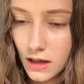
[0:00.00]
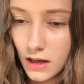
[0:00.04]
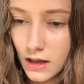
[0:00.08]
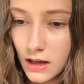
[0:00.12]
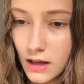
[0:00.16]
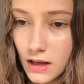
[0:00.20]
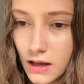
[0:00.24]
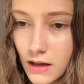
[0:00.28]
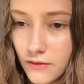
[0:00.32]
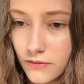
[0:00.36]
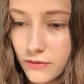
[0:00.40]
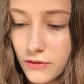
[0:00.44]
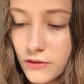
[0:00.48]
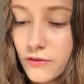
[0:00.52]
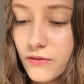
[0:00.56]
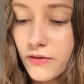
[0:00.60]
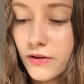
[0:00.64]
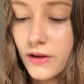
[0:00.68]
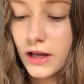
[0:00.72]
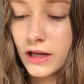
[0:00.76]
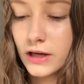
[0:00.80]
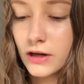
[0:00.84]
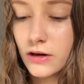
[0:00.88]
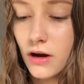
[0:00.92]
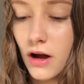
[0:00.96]
if you feel
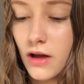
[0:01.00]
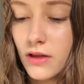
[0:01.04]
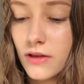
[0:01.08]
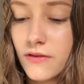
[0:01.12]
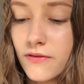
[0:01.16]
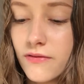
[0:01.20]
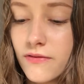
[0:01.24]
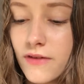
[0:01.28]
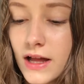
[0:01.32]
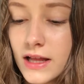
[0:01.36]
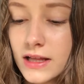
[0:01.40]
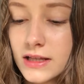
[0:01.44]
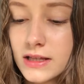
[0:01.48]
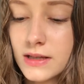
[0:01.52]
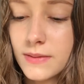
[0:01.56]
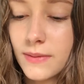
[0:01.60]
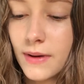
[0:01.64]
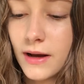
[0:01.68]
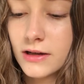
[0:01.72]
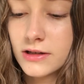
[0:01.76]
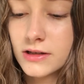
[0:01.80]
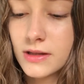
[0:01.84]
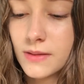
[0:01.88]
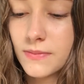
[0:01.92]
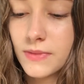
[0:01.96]
like you're on the fence
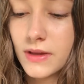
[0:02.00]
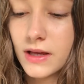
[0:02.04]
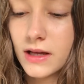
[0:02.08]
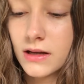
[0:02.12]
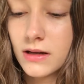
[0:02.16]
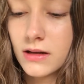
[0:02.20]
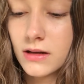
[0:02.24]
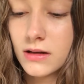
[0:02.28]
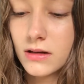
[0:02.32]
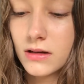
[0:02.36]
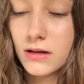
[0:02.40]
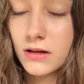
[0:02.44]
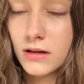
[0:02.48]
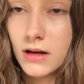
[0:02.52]
about something